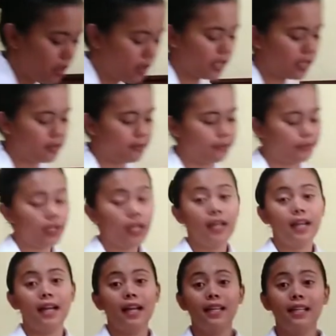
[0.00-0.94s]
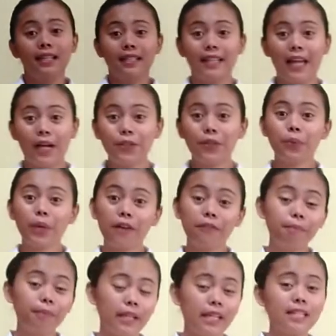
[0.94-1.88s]
Alright. Now that we
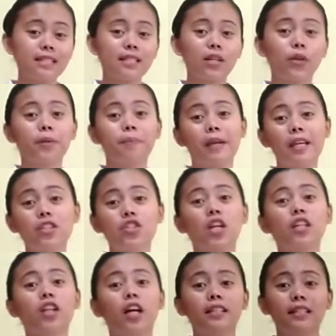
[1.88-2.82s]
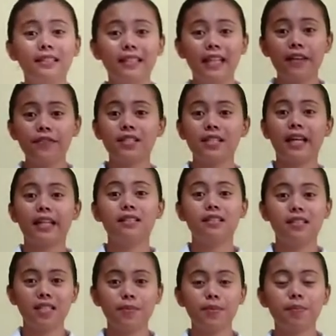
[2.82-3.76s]
have placed our patient on the left
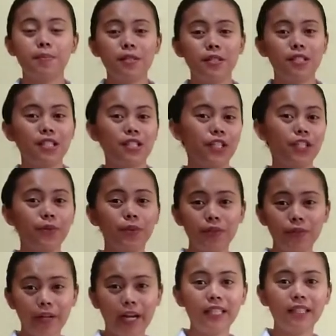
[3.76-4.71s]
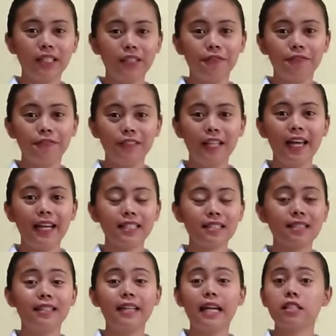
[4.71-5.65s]
side seams position with right knee
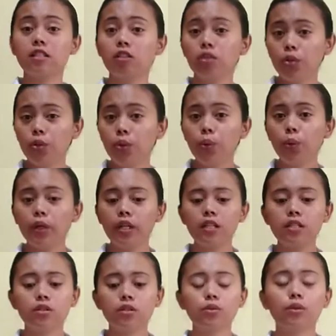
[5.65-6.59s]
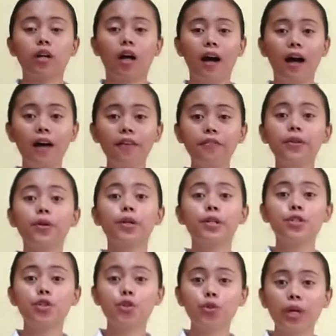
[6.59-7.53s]
flexed, the next thing to do is to cover
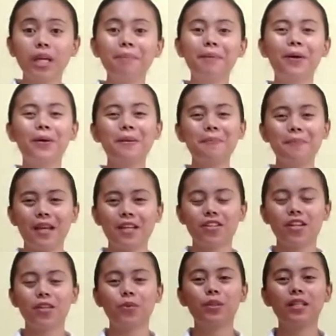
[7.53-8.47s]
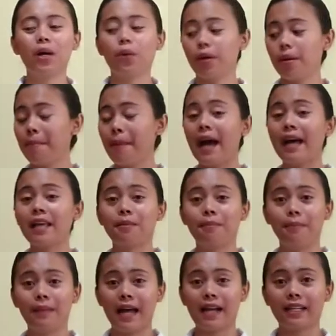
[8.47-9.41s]
or drape our patient with our bath
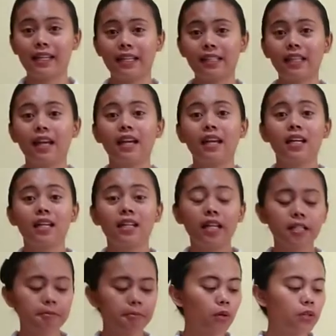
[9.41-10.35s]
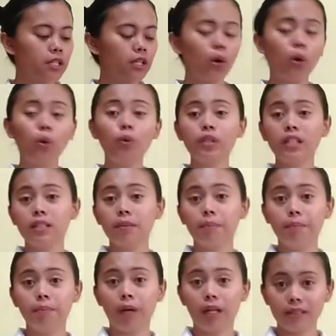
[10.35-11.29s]
blanket, exposing only
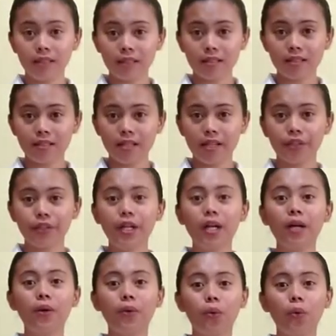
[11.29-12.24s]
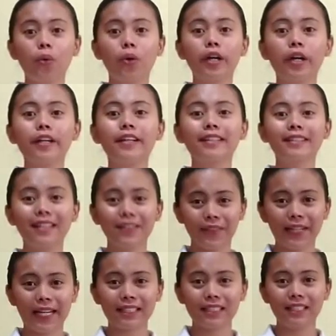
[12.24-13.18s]
the buttocks area or
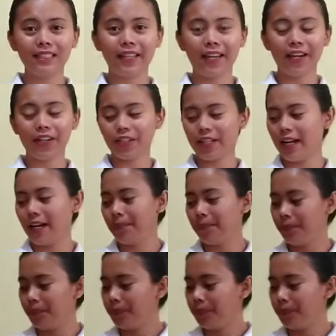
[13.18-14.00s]
the rectal area.